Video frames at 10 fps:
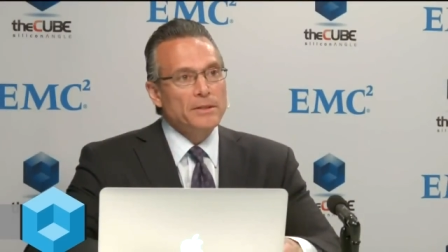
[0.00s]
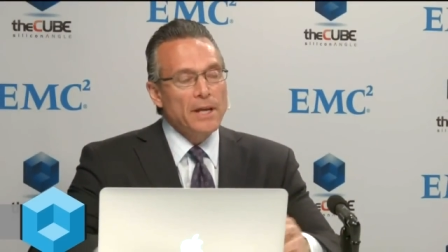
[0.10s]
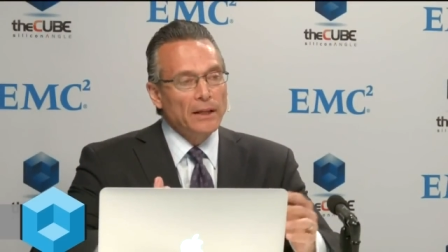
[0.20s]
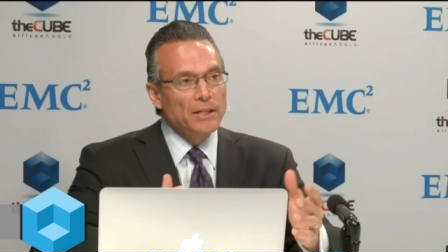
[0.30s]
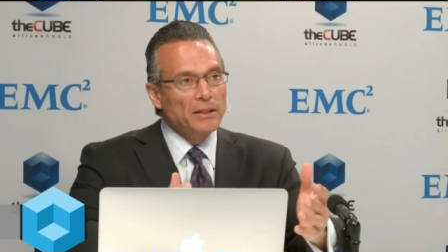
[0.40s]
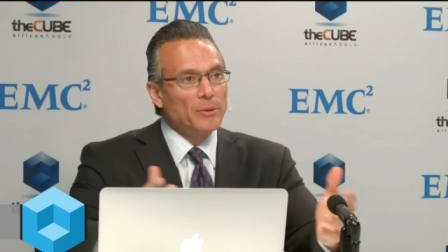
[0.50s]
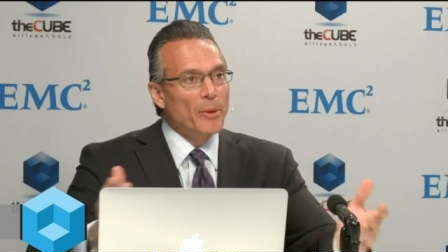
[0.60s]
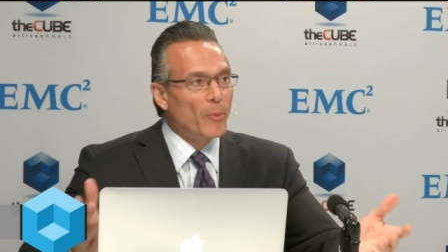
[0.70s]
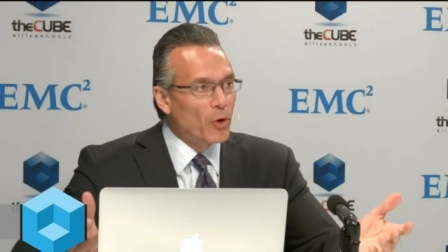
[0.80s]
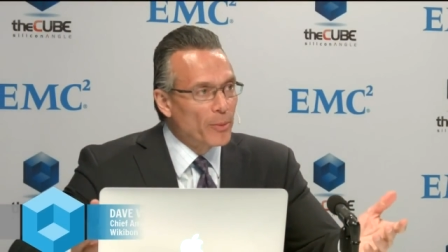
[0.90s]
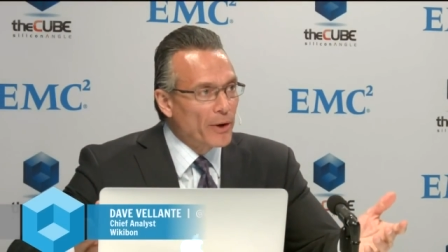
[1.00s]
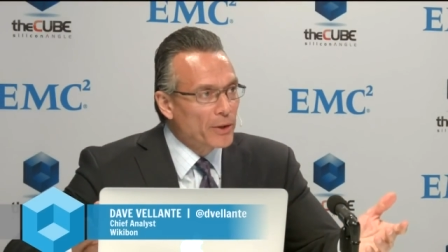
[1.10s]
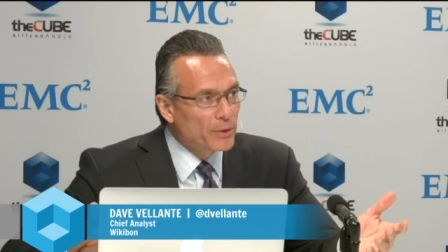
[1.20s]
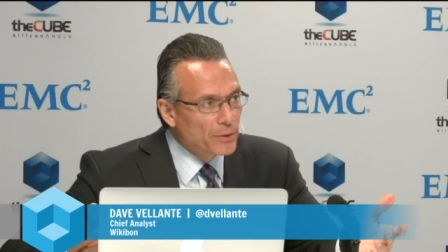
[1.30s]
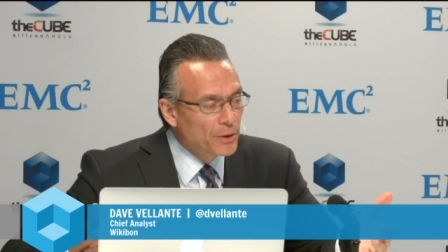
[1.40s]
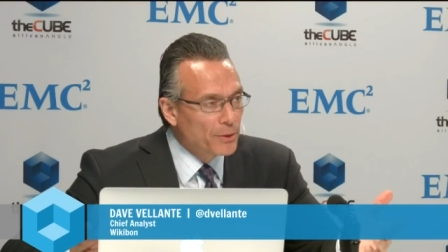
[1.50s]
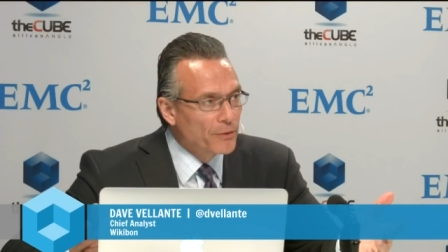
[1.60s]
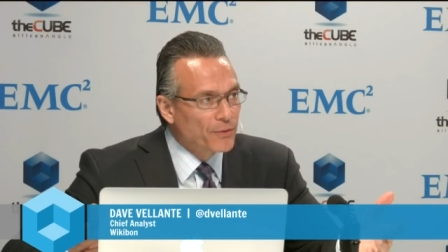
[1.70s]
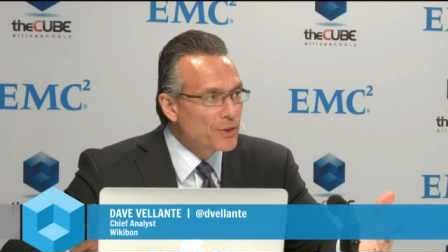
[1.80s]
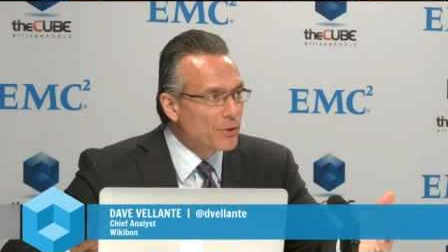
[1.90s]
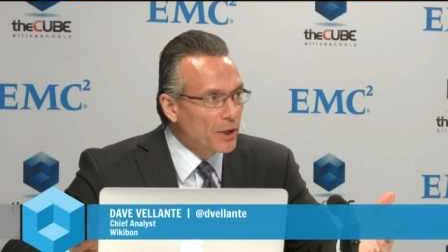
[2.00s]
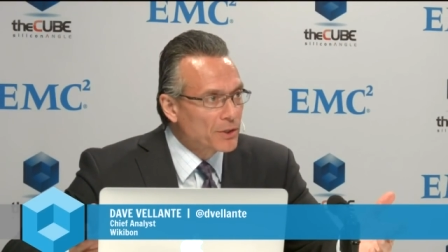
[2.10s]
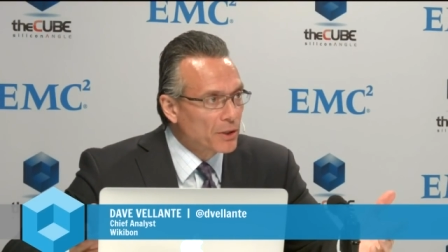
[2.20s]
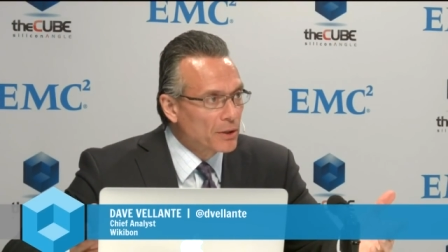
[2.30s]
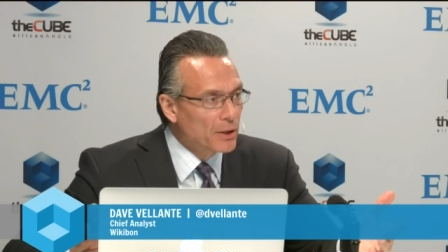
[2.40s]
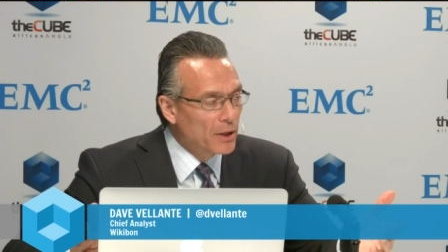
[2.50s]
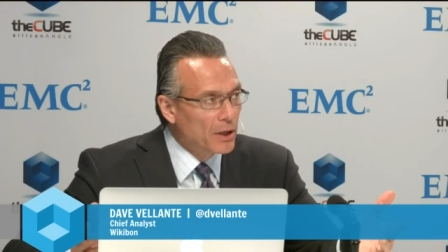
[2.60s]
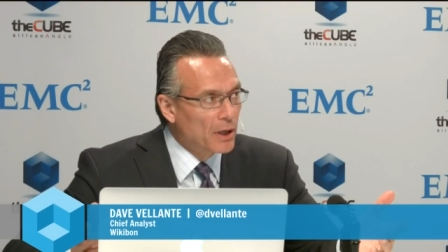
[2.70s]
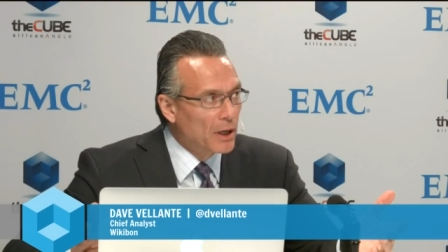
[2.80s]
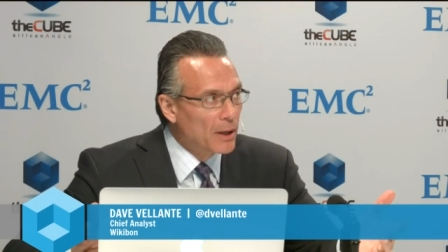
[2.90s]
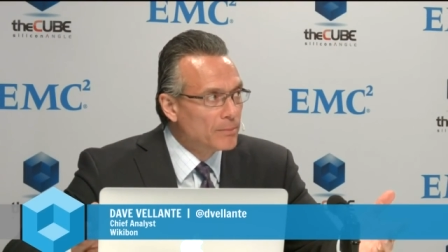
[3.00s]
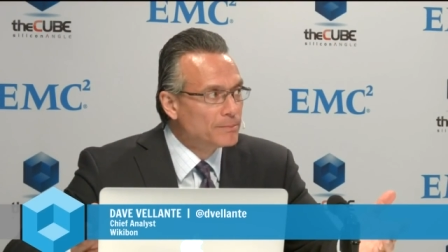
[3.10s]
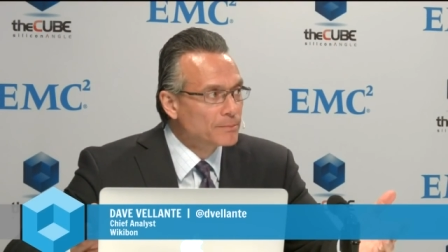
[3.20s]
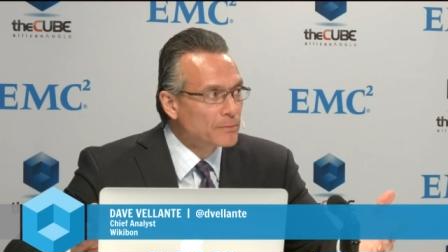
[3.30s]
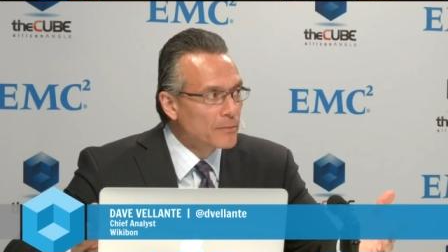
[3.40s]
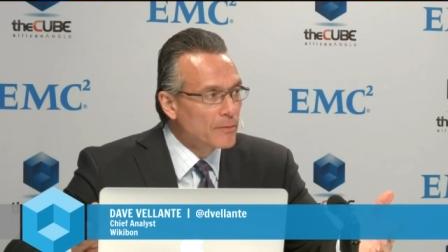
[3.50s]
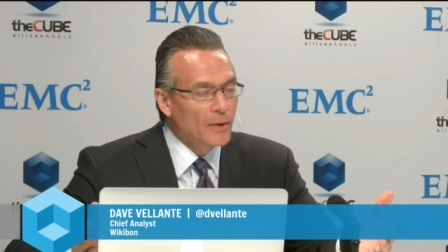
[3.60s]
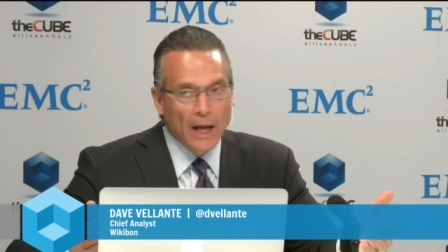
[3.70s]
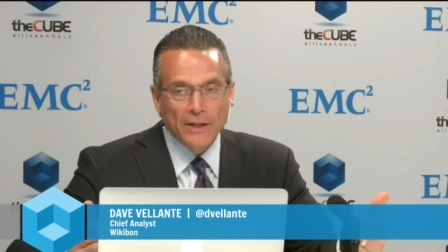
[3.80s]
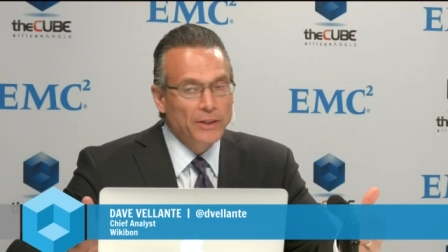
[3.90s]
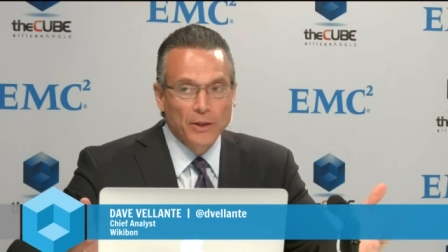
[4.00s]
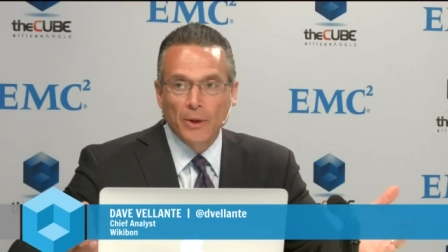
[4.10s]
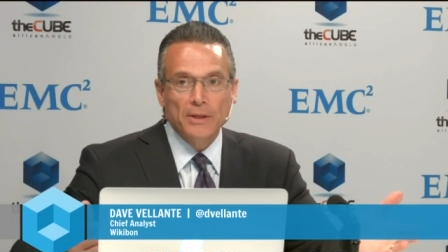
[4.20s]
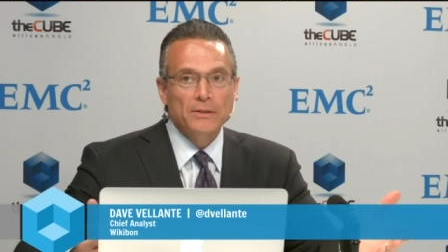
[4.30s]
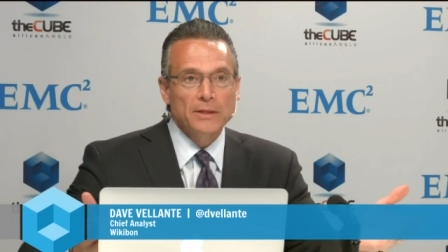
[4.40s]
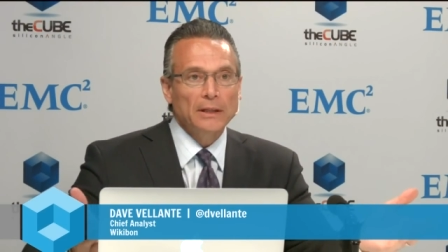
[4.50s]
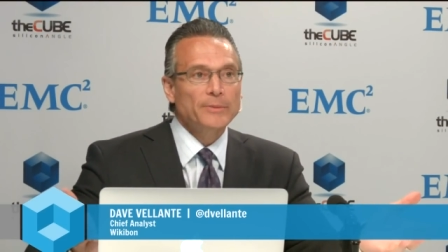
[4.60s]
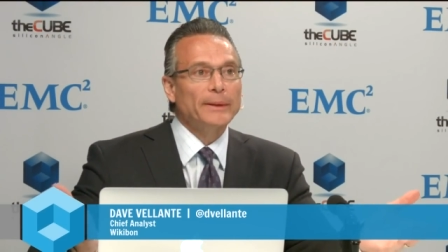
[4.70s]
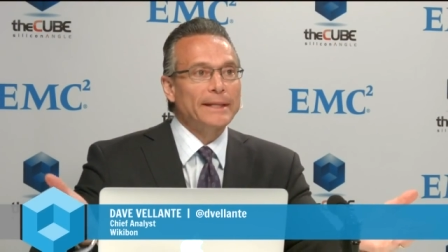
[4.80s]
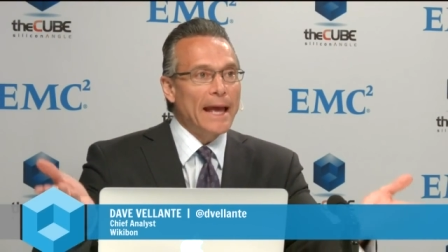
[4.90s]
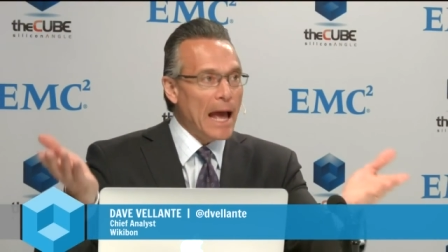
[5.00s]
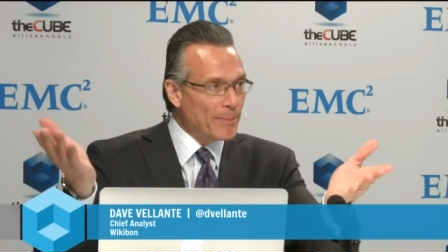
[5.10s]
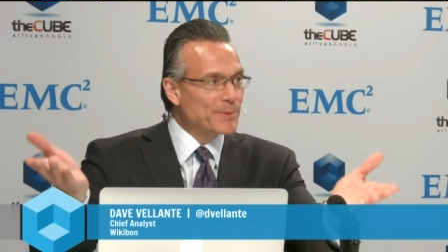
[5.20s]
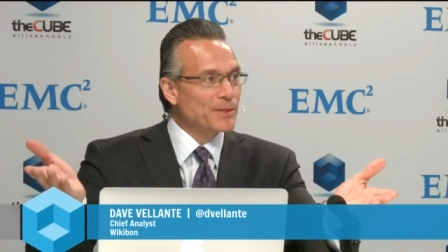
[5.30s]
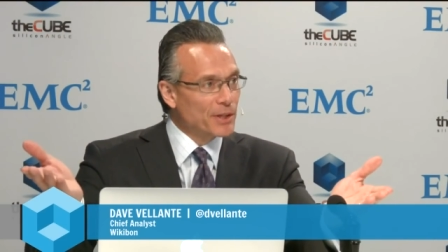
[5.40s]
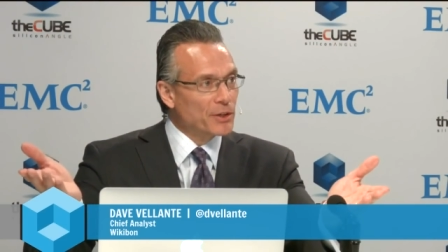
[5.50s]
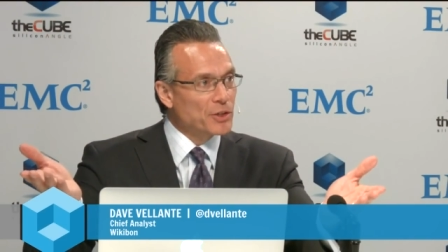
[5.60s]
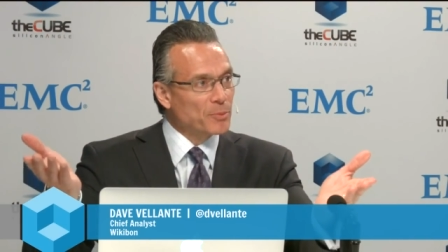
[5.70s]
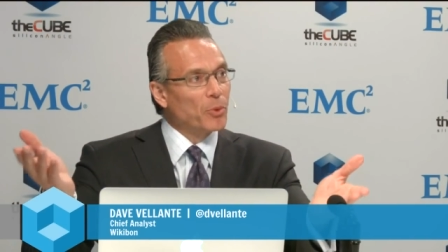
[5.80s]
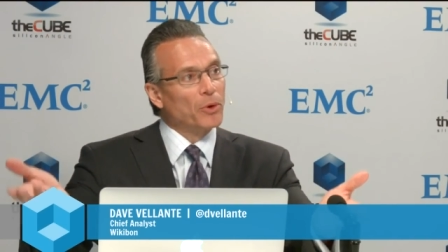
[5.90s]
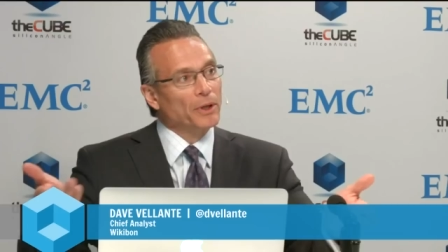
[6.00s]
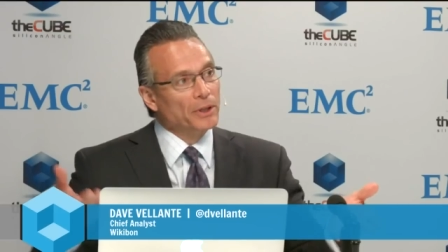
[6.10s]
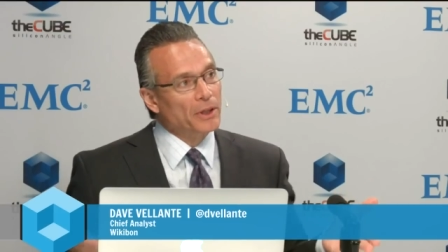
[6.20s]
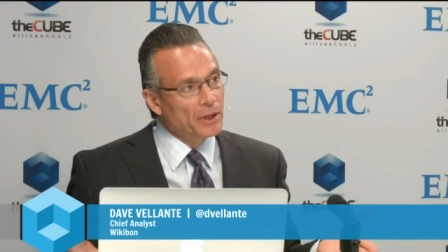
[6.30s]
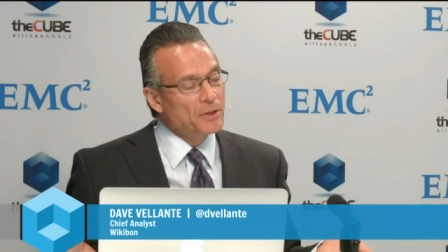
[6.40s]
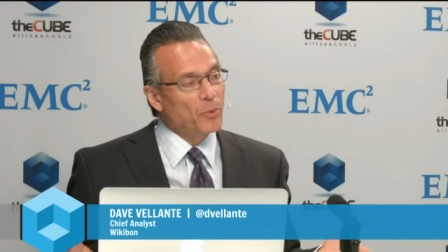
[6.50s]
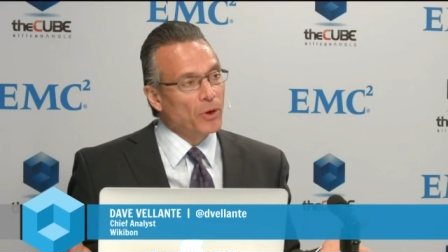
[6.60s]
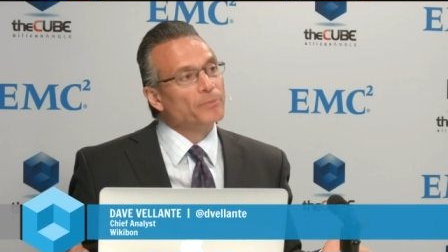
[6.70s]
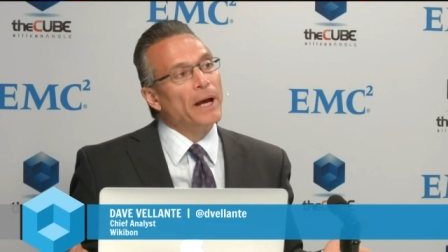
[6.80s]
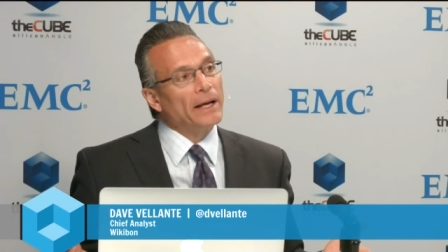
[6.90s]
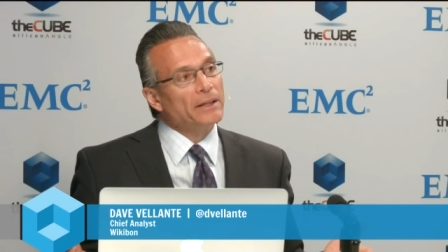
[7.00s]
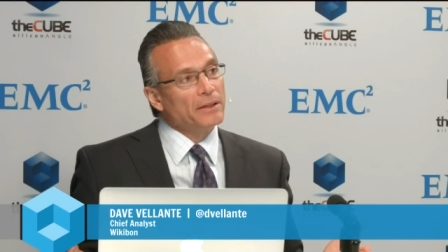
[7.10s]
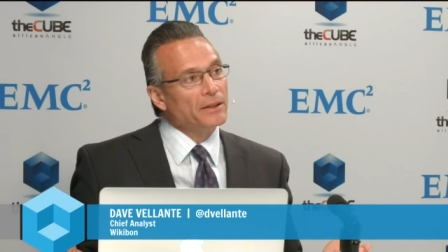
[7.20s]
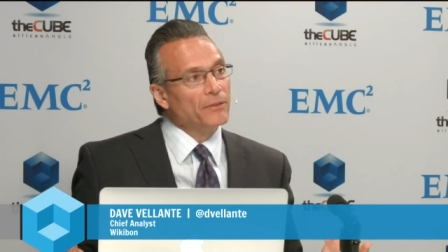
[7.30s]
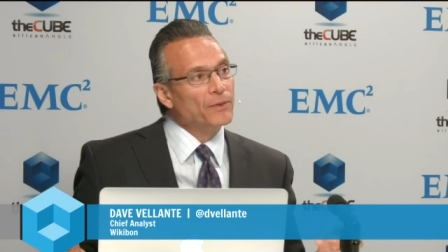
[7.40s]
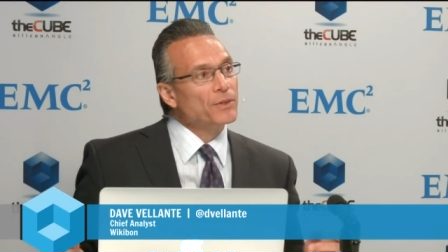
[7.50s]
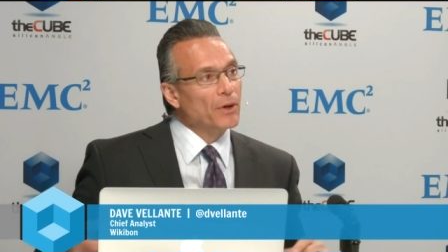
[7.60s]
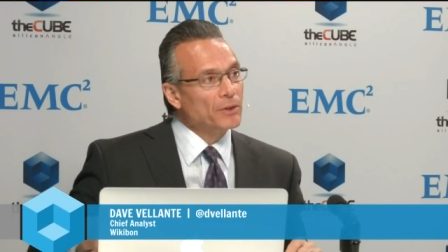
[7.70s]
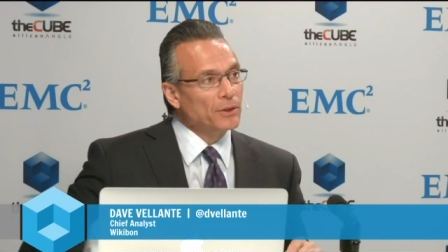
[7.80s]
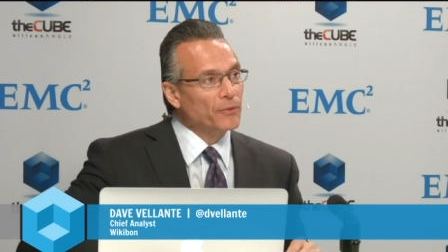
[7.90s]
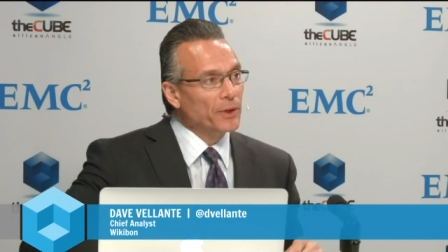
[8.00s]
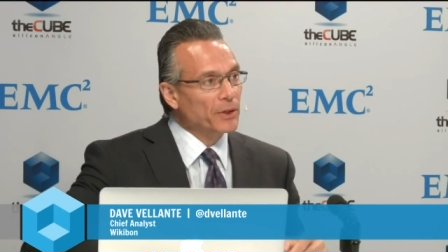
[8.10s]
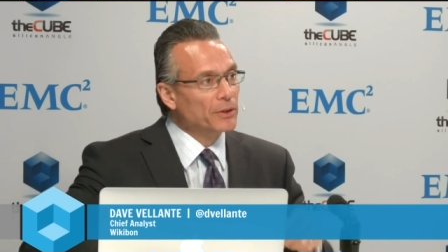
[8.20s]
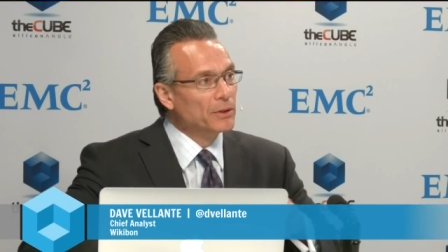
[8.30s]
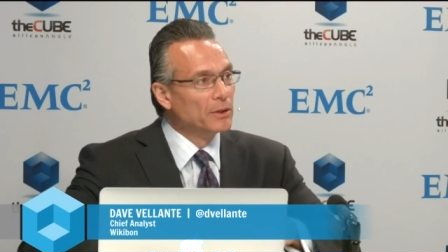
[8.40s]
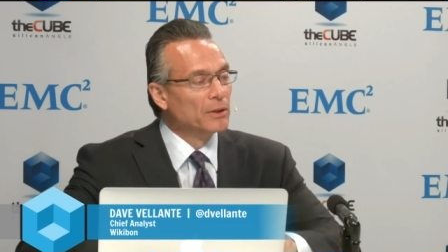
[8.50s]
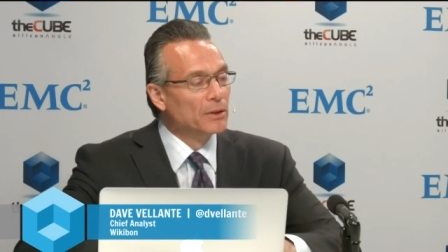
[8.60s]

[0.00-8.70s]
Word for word: tell us a little bit more about your your infrastructure. Mm -hmm. um, Actually, you know what? Tell us about the apps that you're supporting, and then let's work back into the infrastructure. okay.